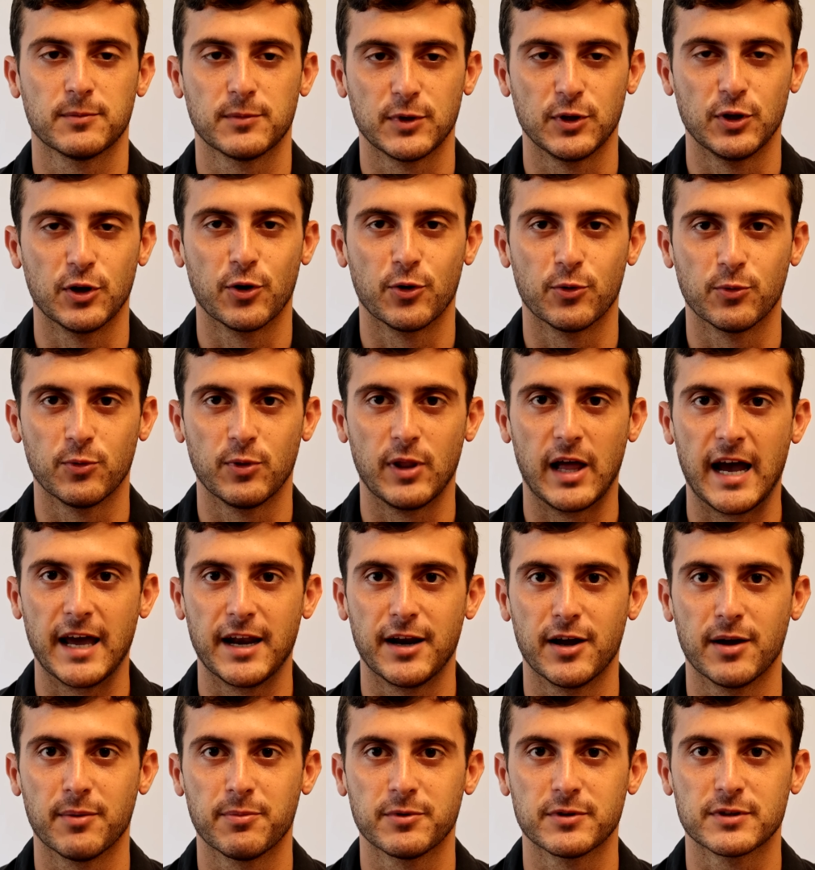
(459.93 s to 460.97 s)
light
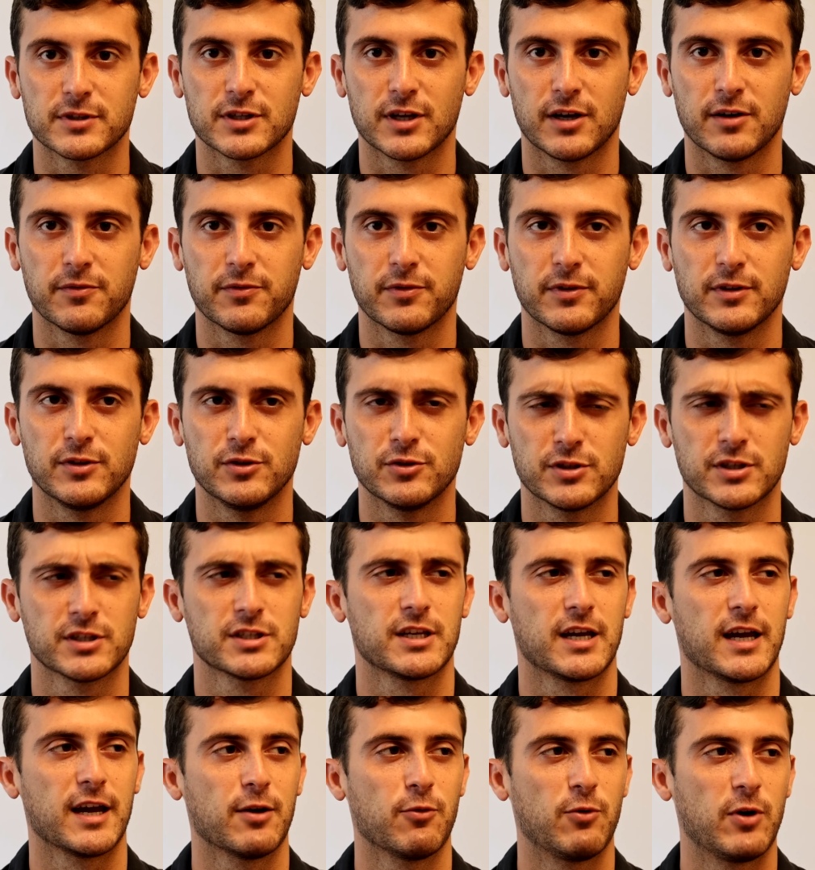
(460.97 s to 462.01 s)
up and stuff, and you're just
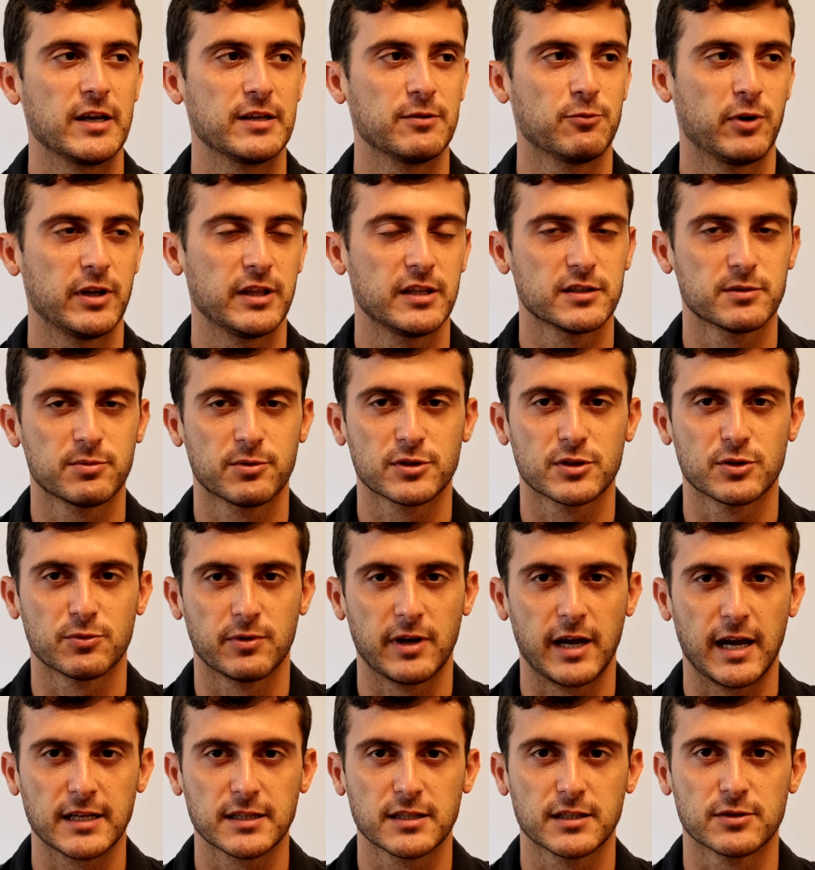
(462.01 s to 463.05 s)
like, why did this person
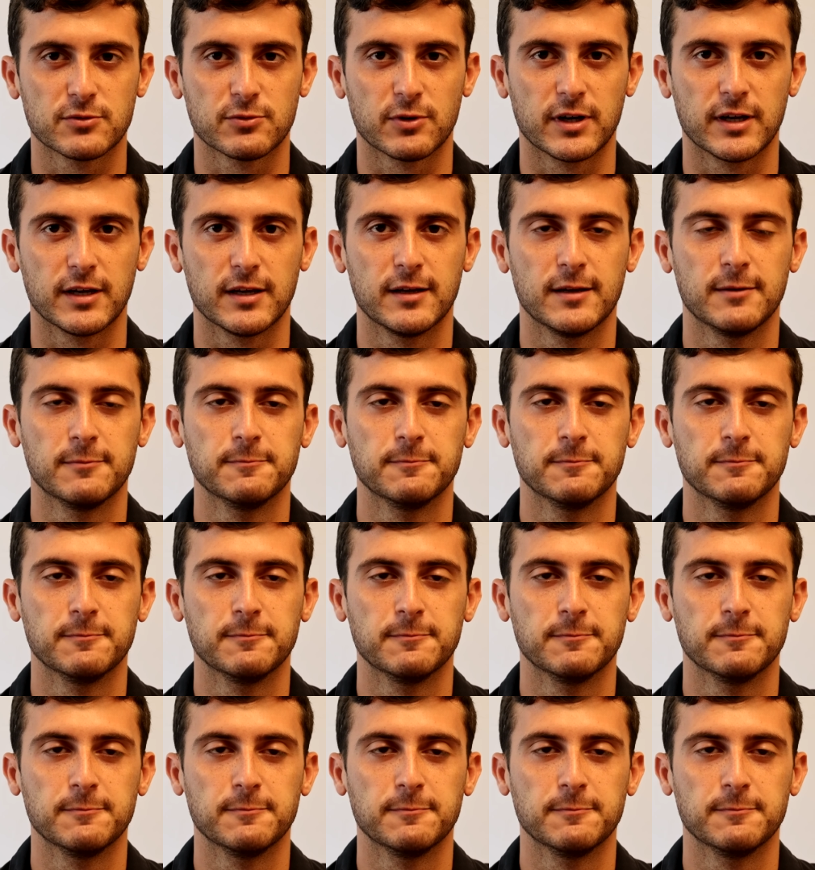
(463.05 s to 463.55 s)
react this way?